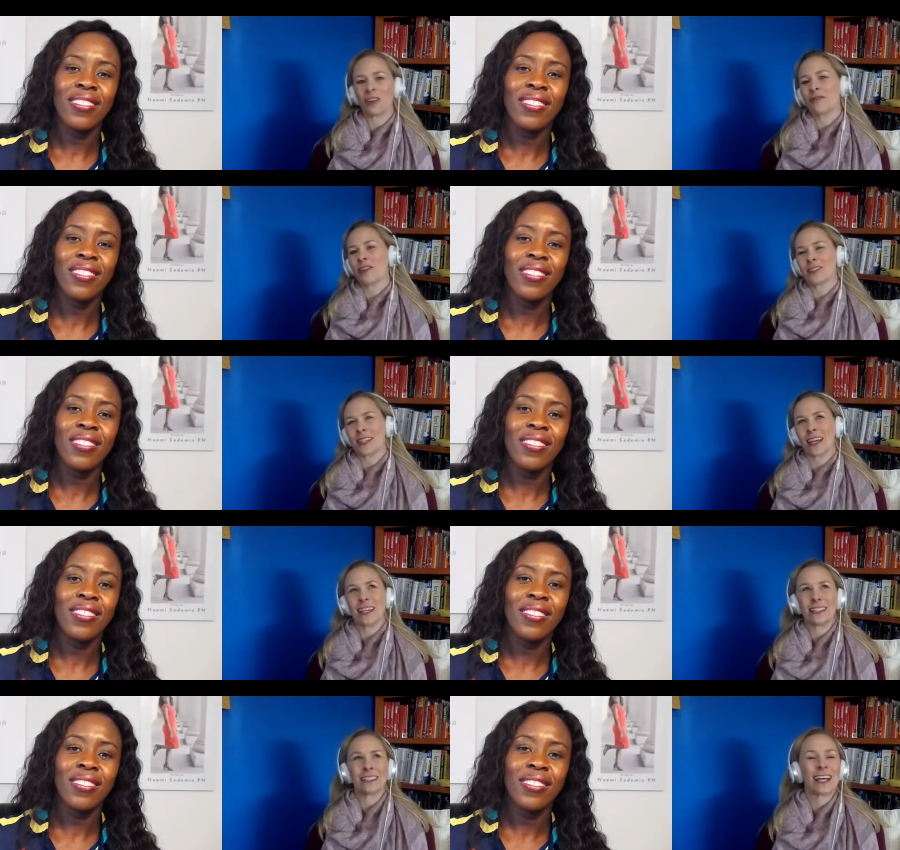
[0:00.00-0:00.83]
Speaker 1: if there's
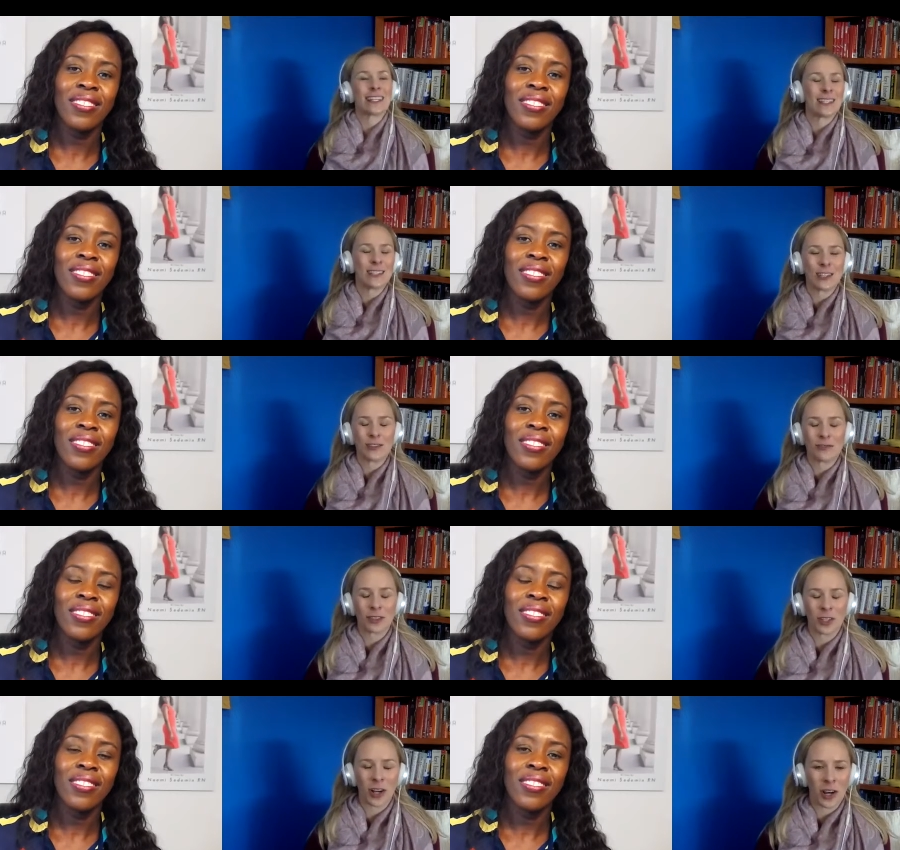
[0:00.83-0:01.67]
any lessons you've
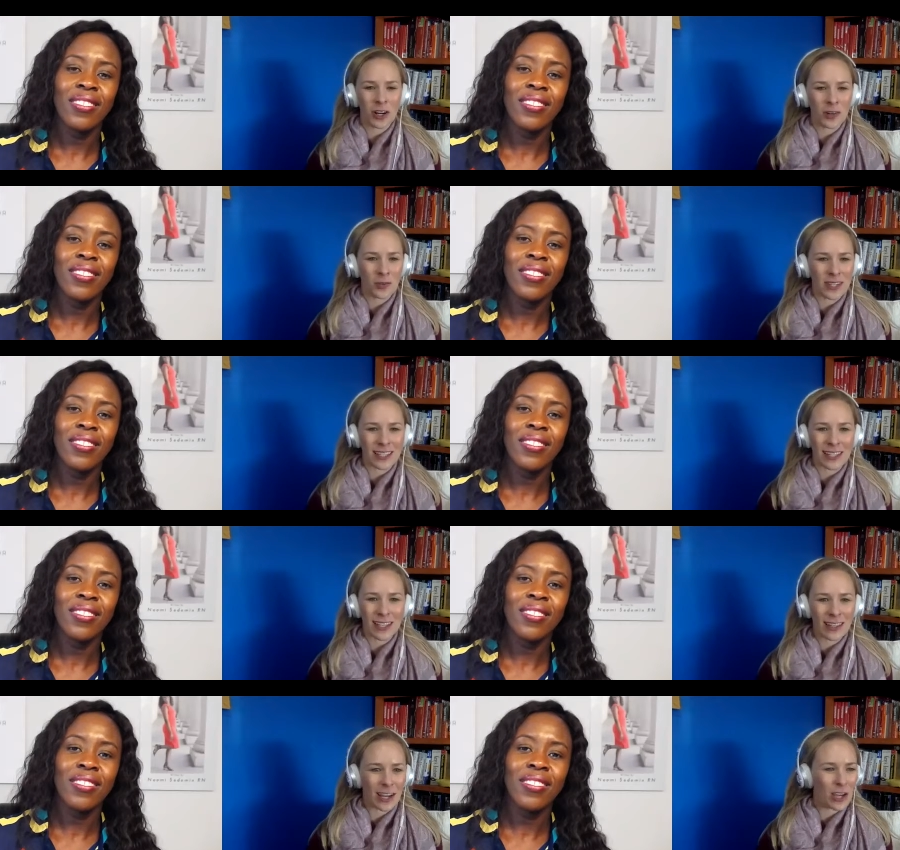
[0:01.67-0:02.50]
learned
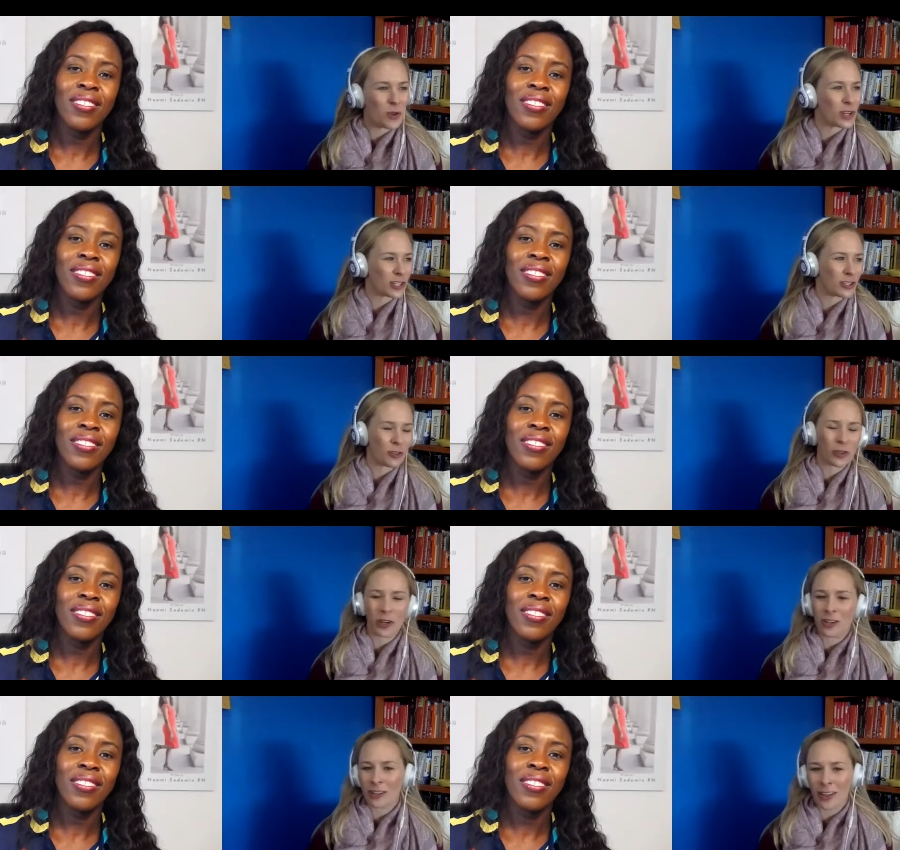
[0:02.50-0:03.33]
recently that you wish you
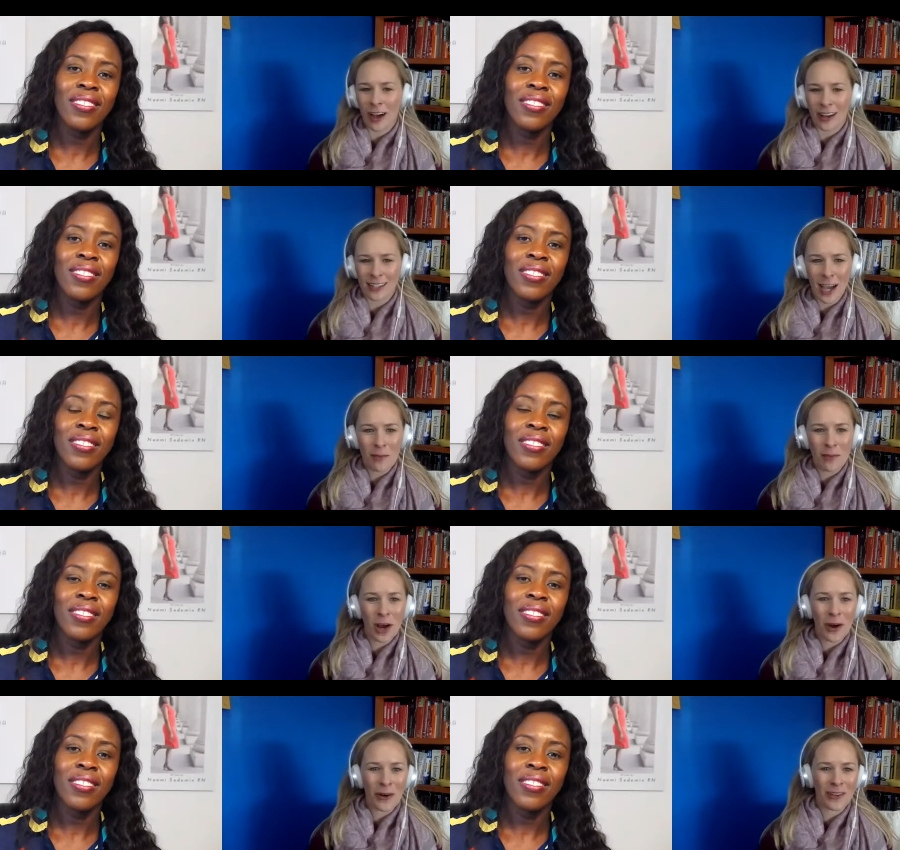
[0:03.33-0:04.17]
learned a long time
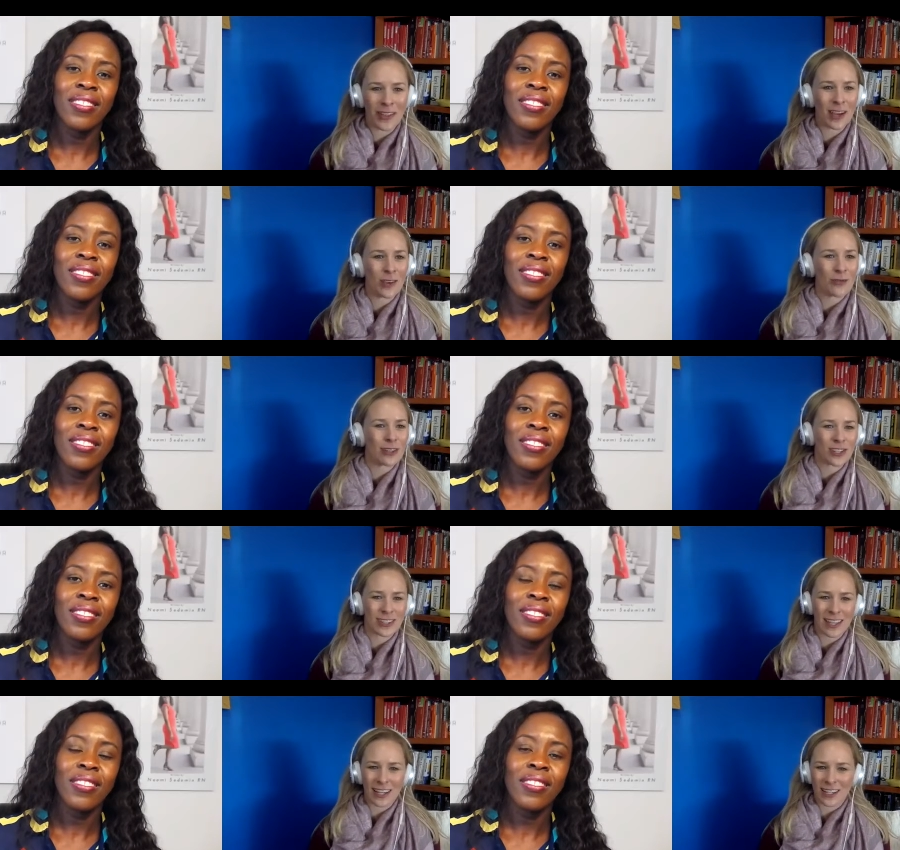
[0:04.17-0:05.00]
ago or that you would
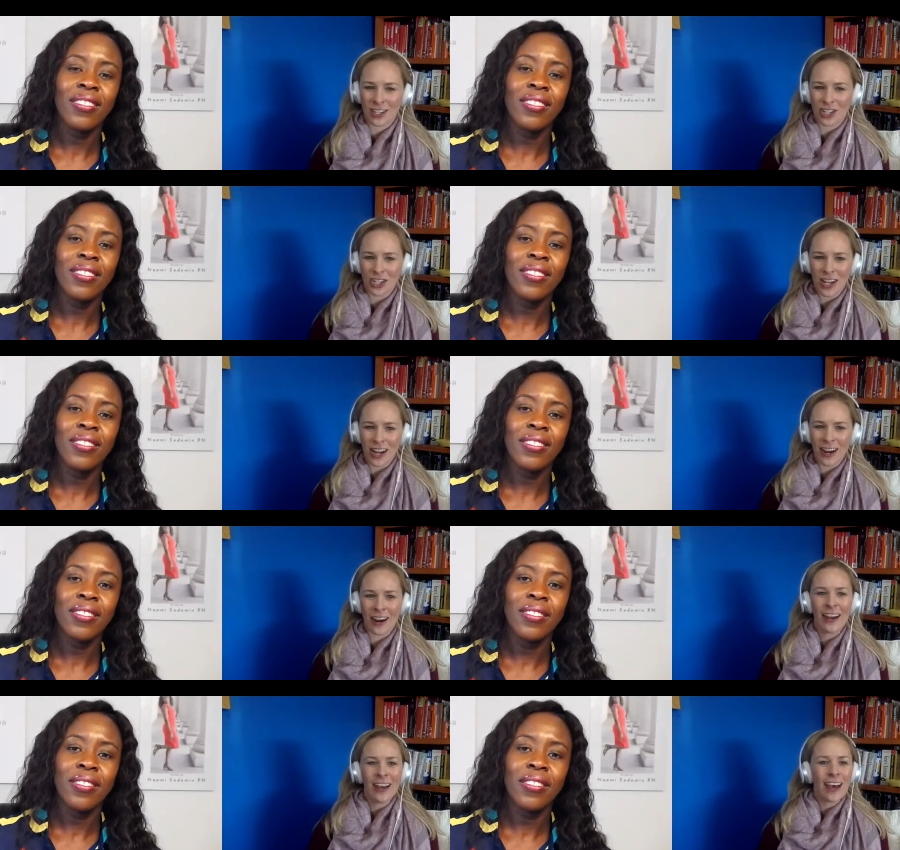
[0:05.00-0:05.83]
just like to
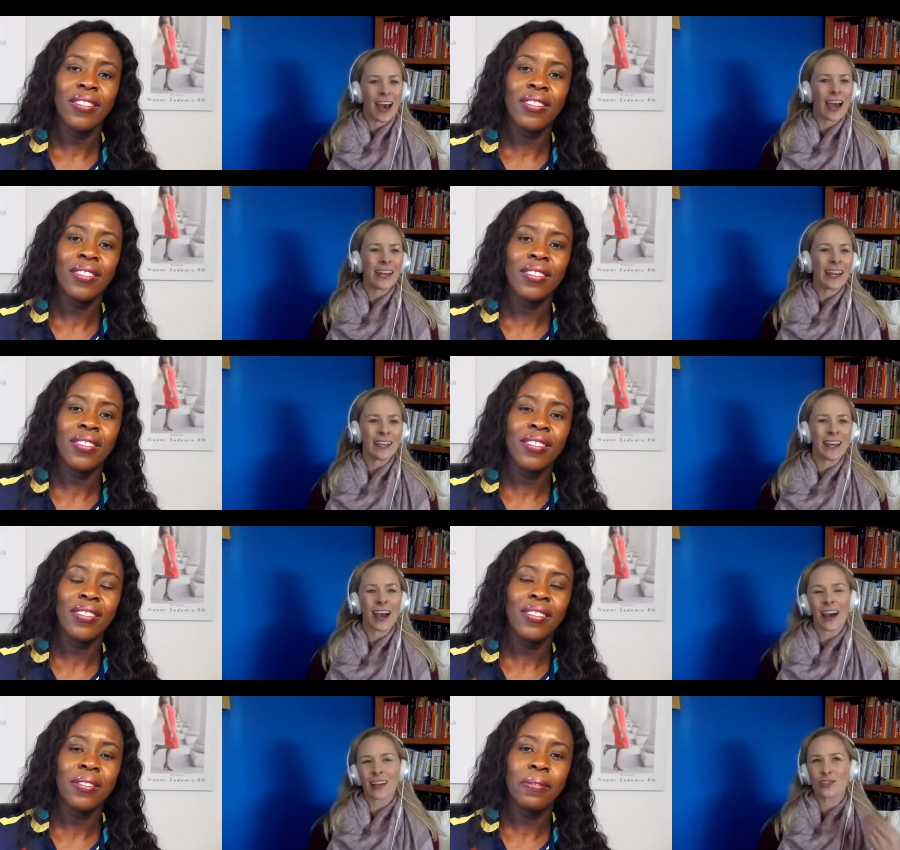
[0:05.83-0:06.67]
share, any
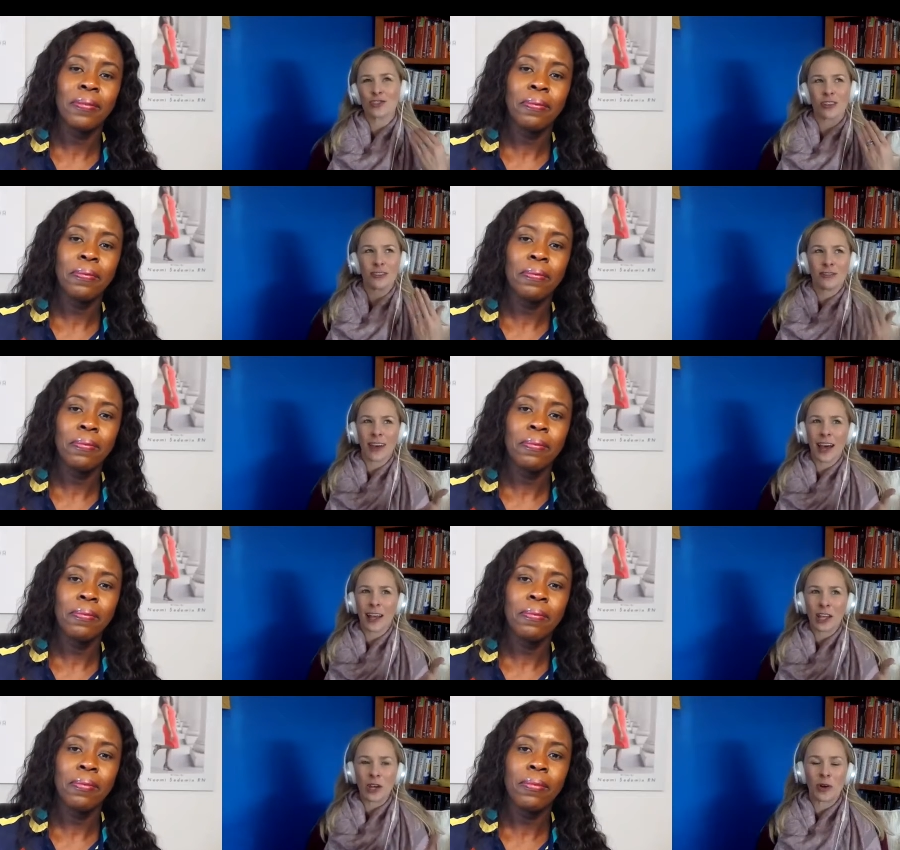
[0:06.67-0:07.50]
extra
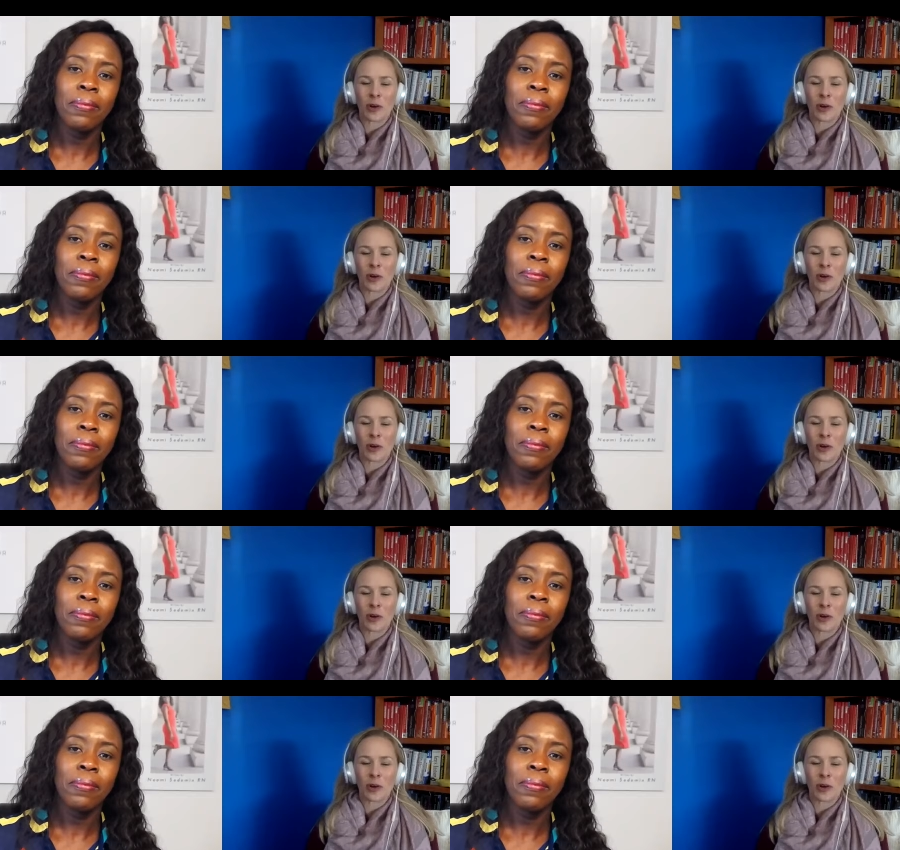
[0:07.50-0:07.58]
value